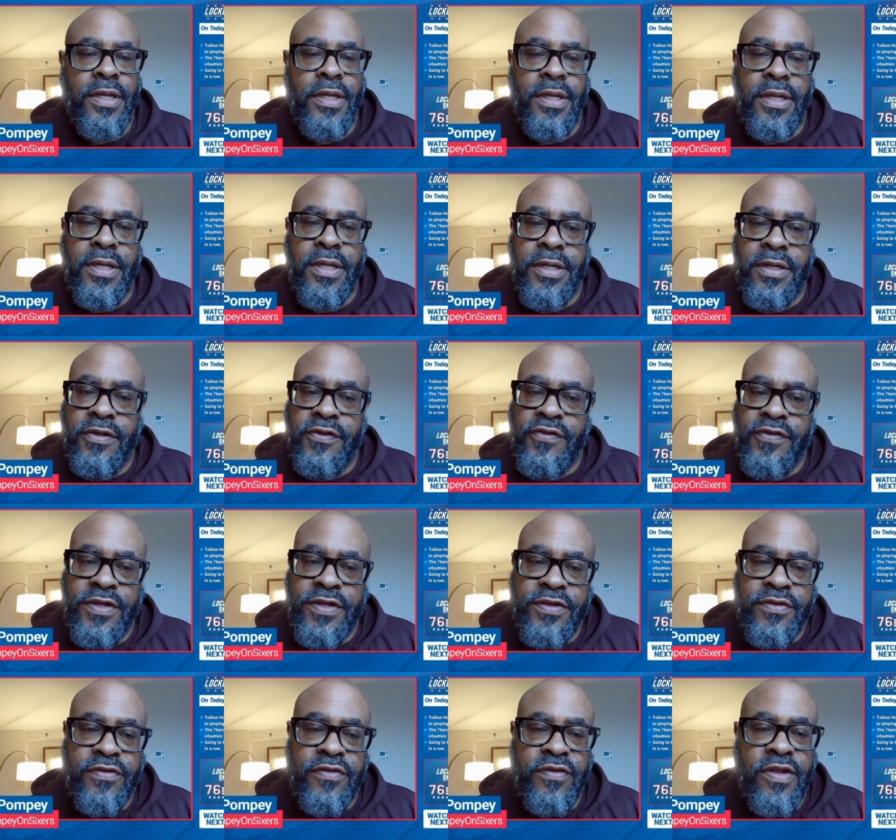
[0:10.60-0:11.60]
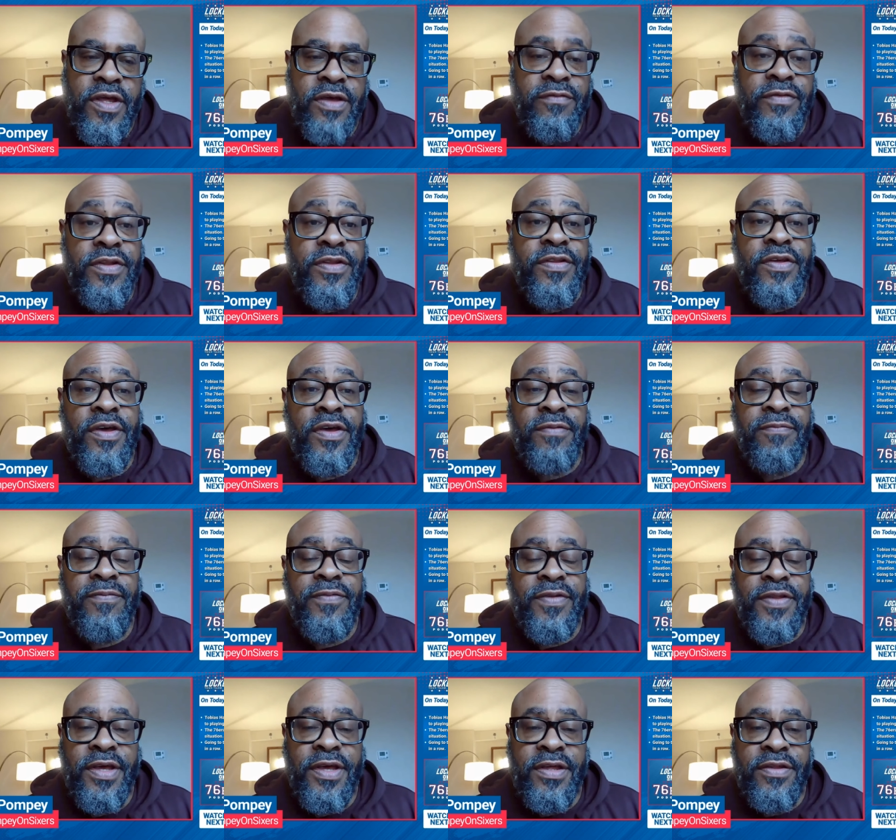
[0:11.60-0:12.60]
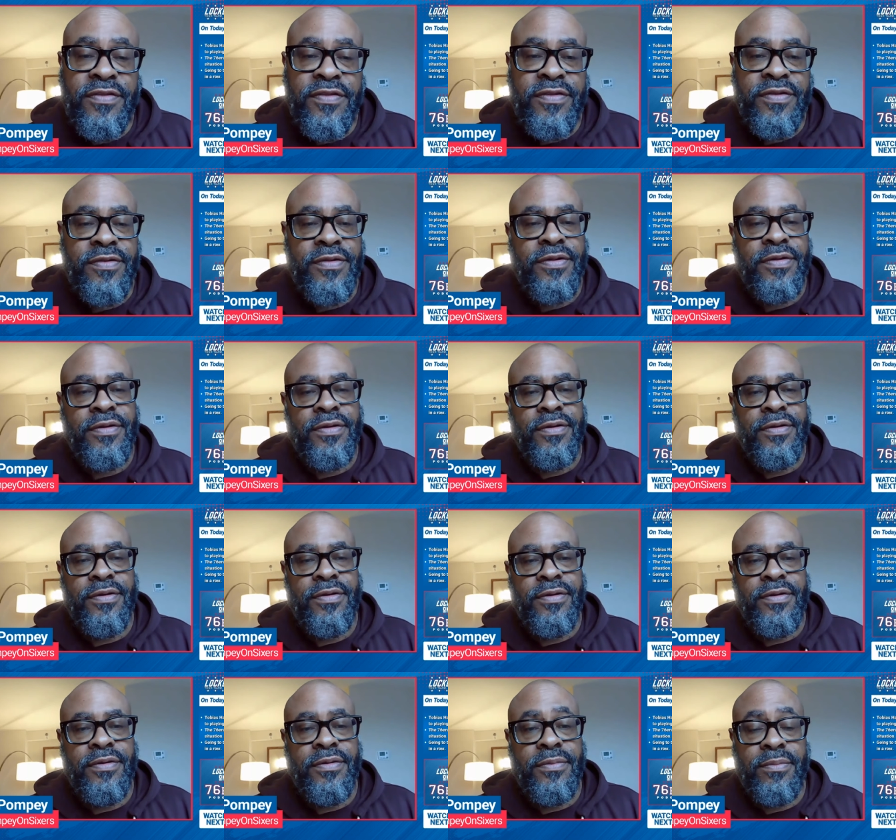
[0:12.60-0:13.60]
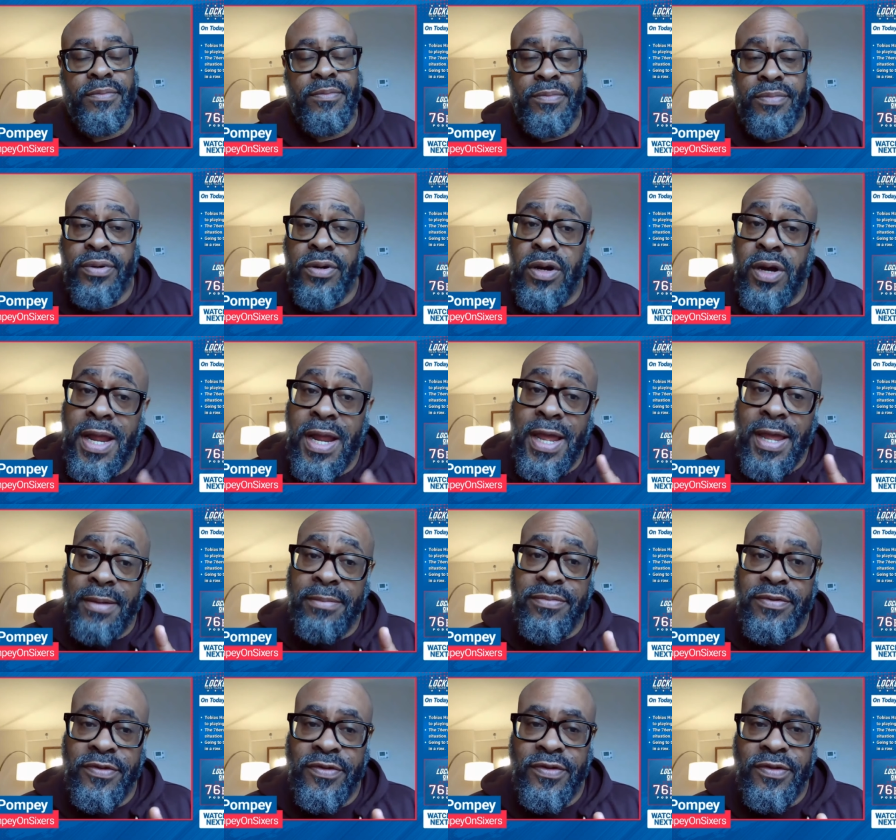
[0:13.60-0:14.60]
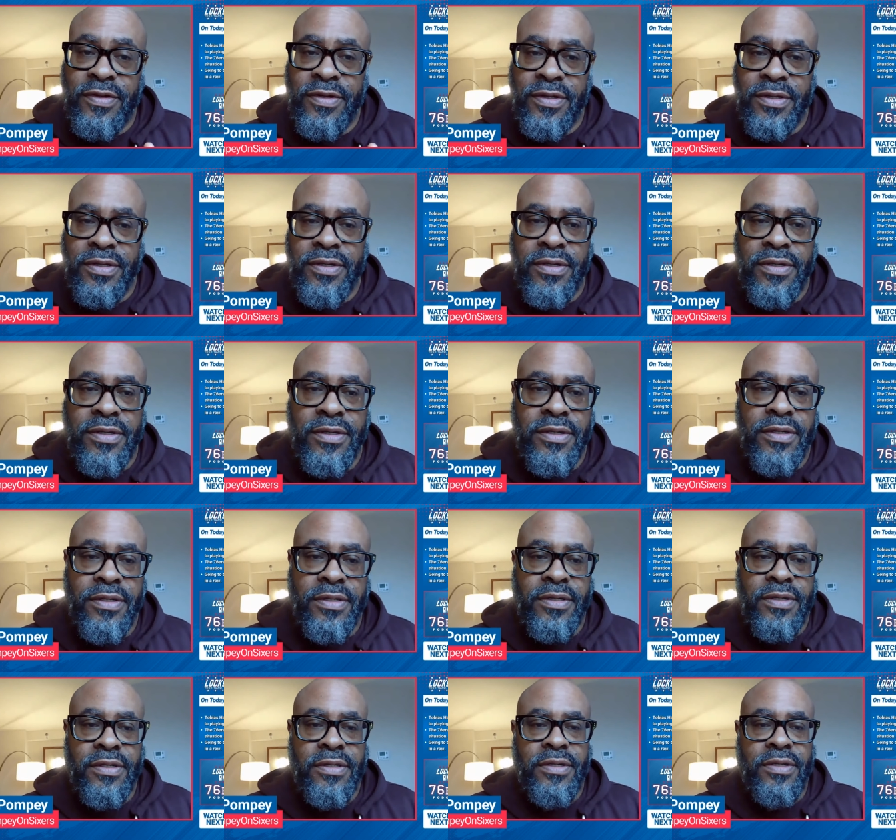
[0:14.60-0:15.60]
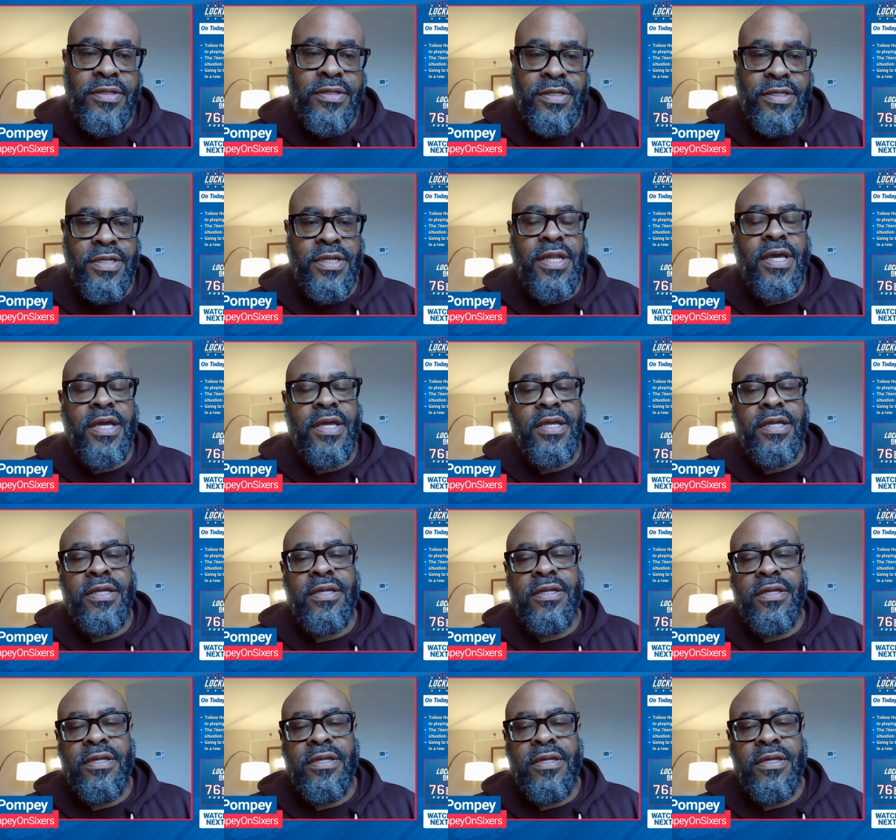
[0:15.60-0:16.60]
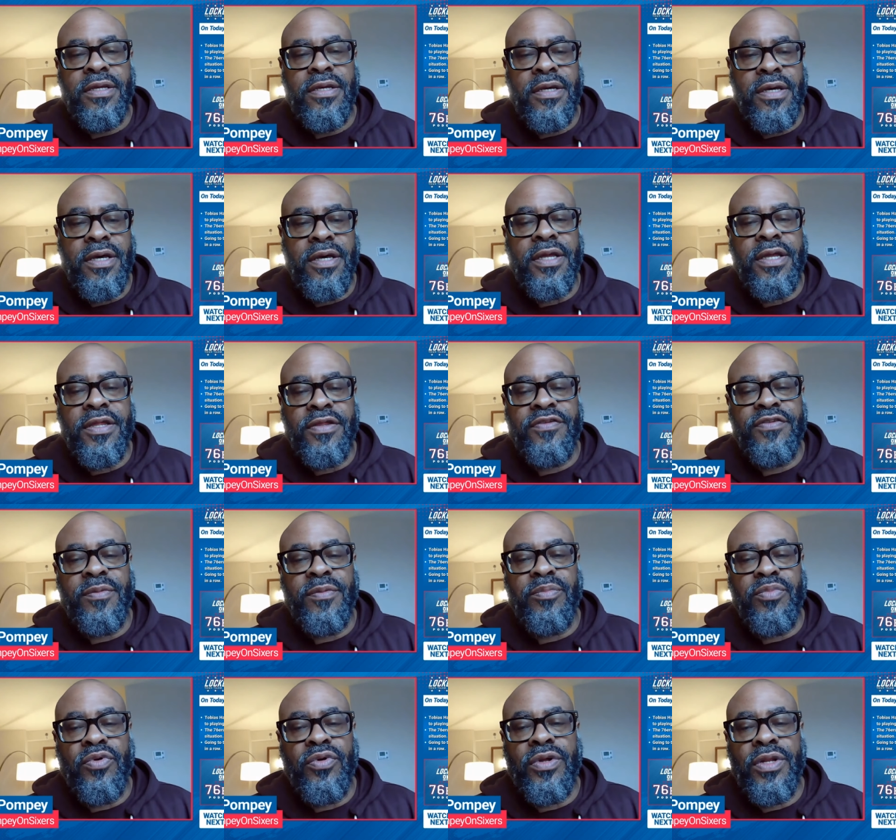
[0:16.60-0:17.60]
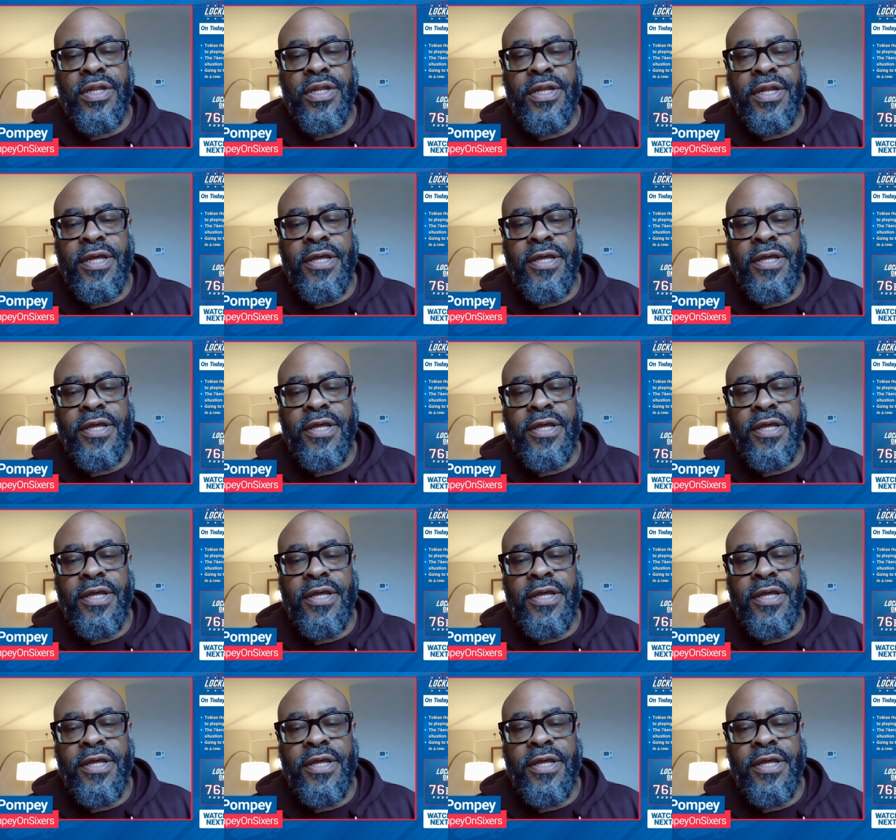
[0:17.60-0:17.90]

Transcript: And the Sixers have a tough test, perhaps, tonight against the Brooklyn